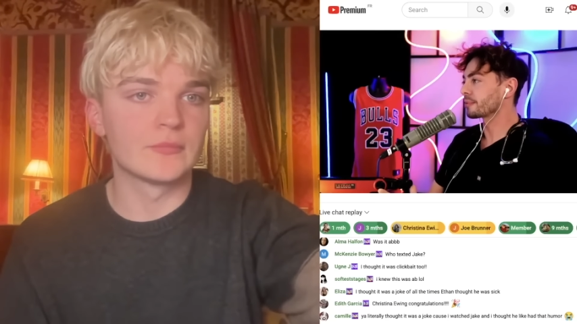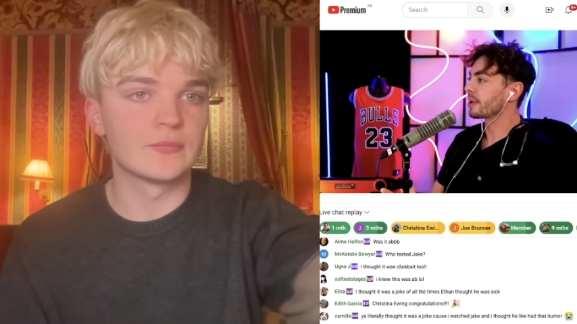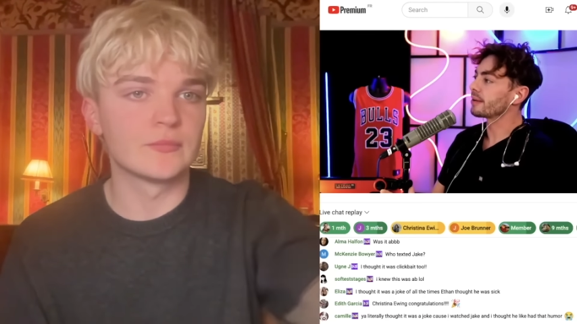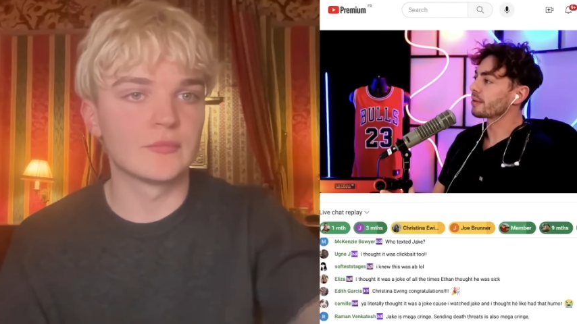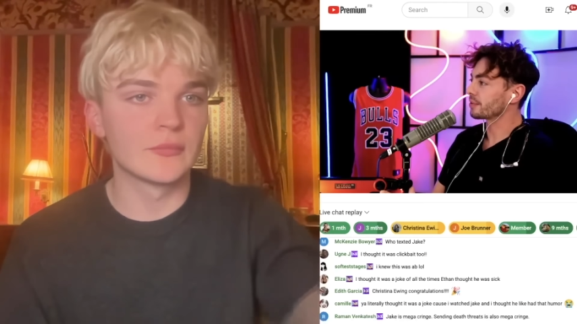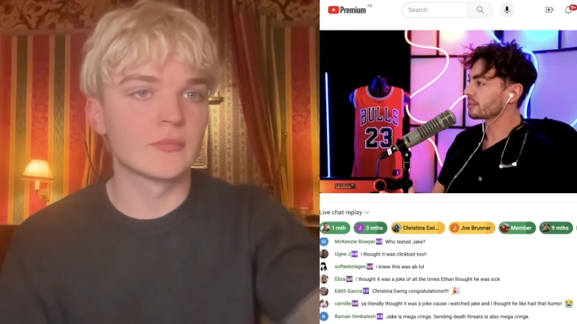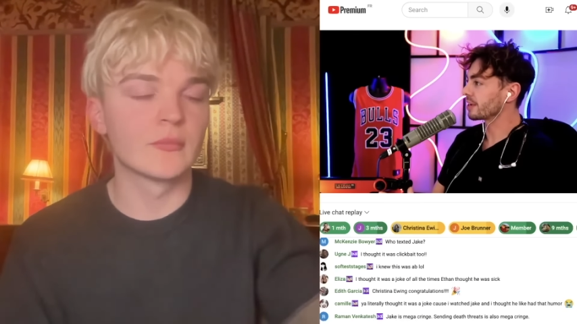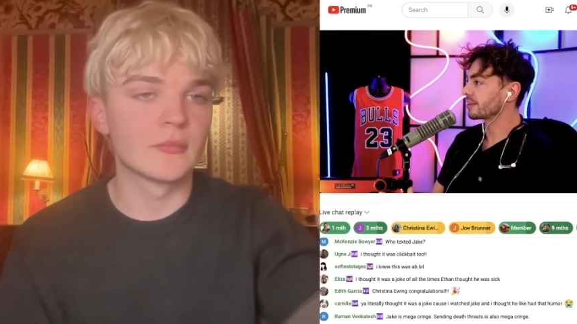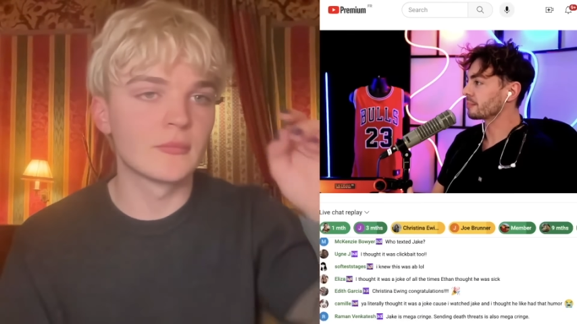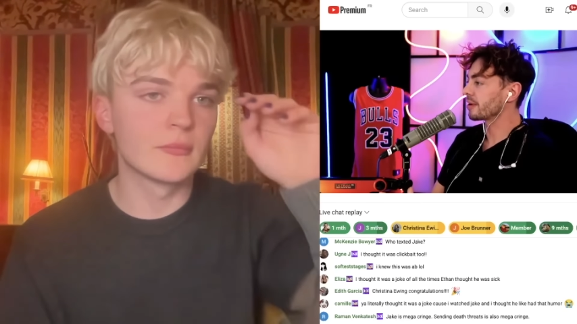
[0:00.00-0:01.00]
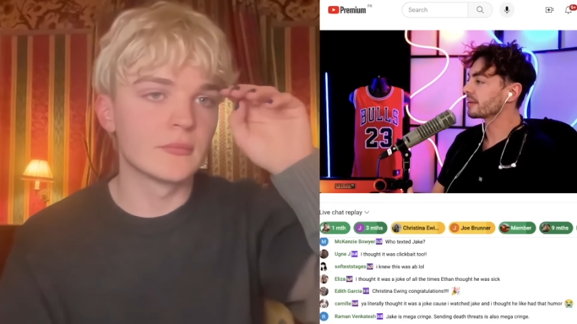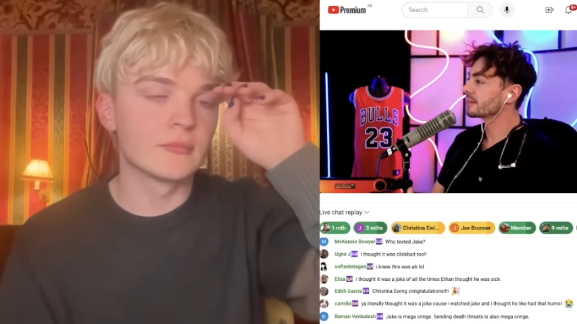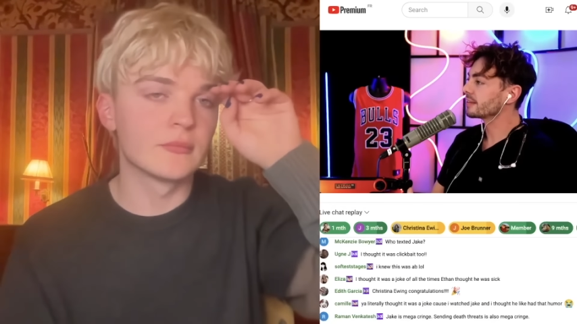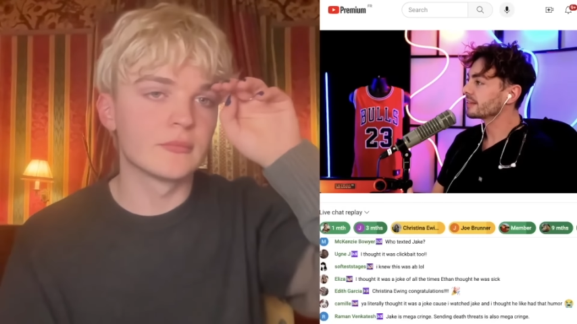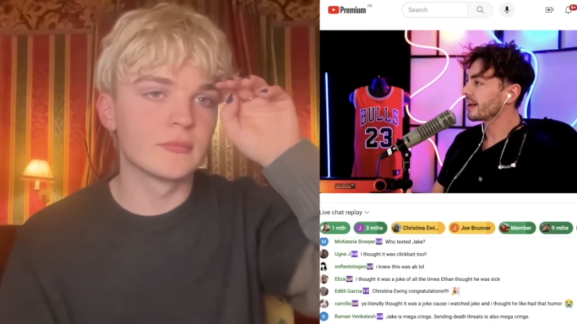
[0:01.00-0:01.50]
Speaker 1: just clickbait or if he was serious about
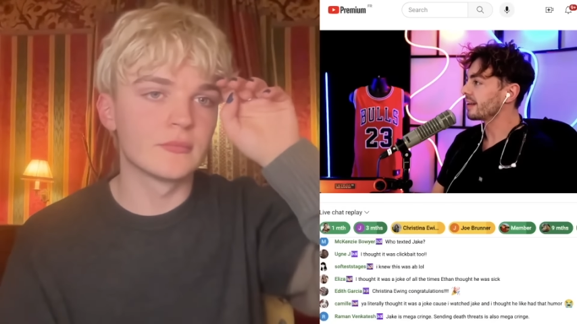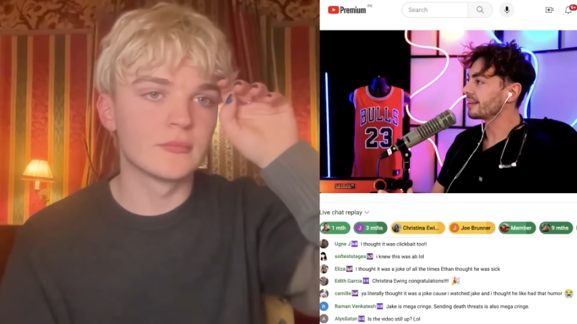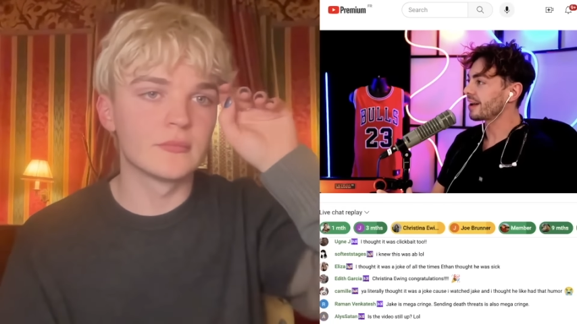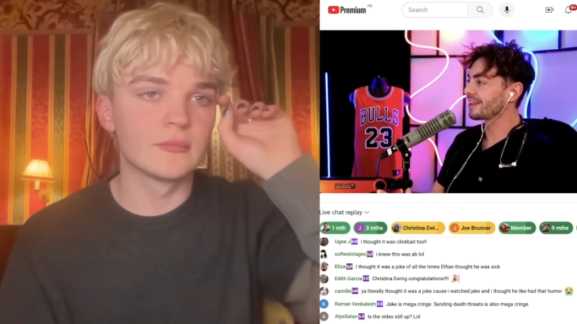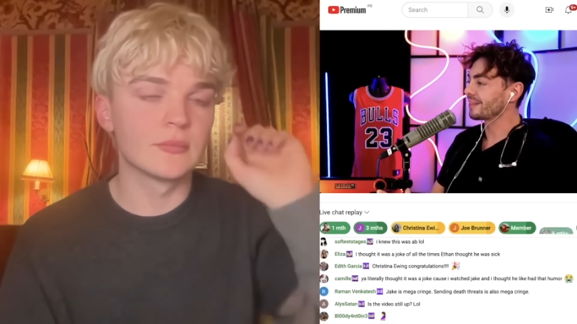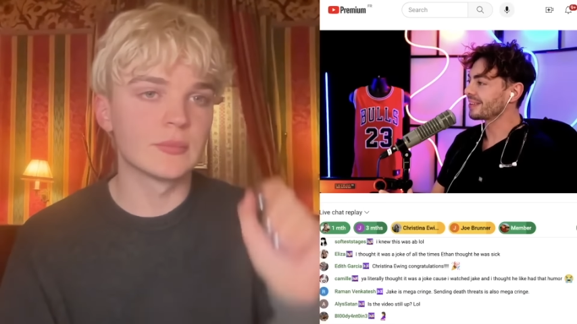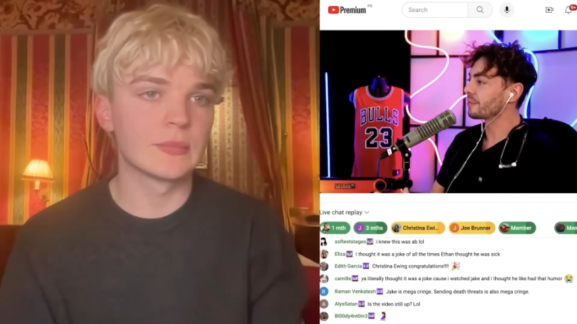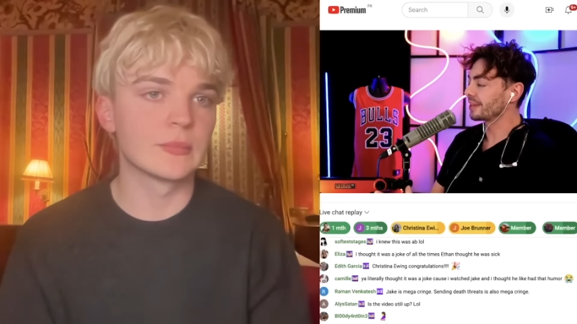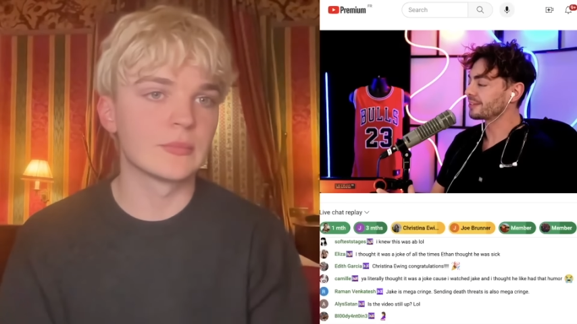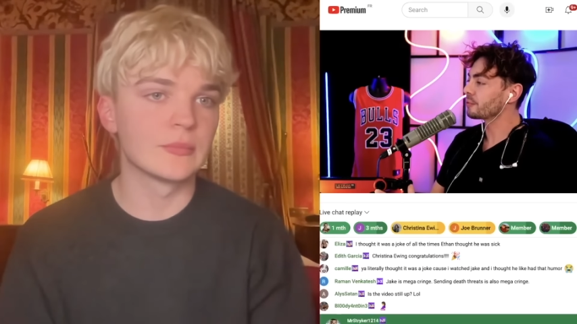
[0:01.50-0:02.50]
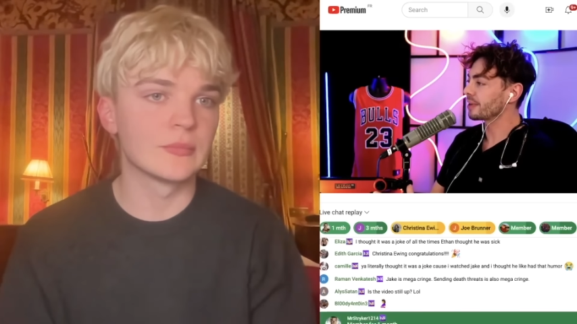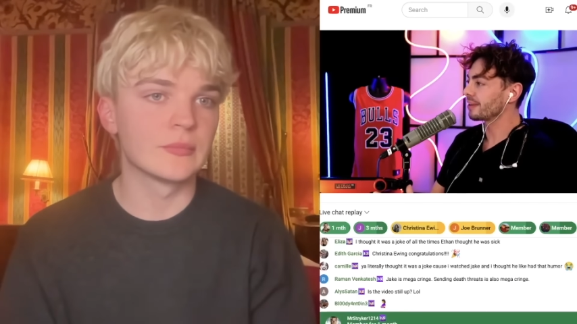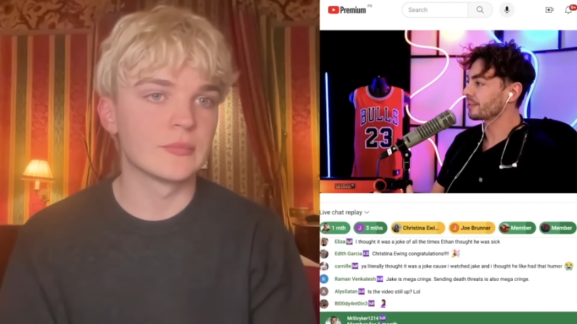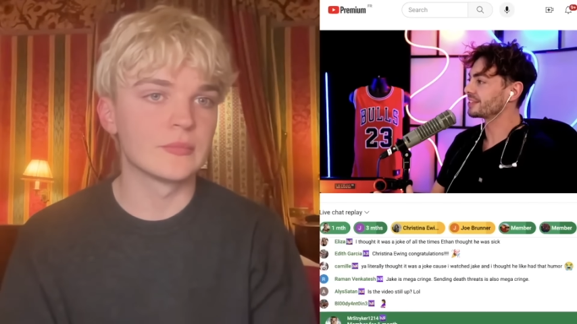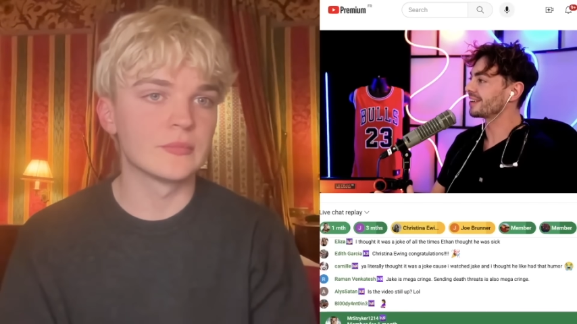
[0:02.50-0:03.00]
it. And I, when he told
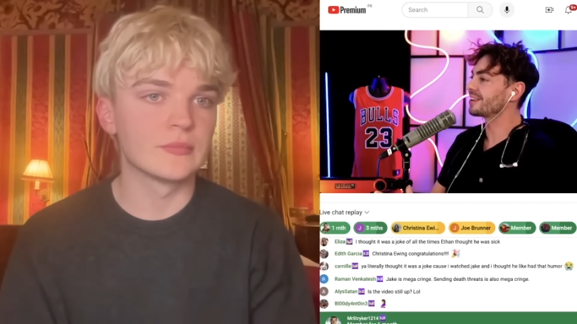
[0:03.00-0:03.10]
me he was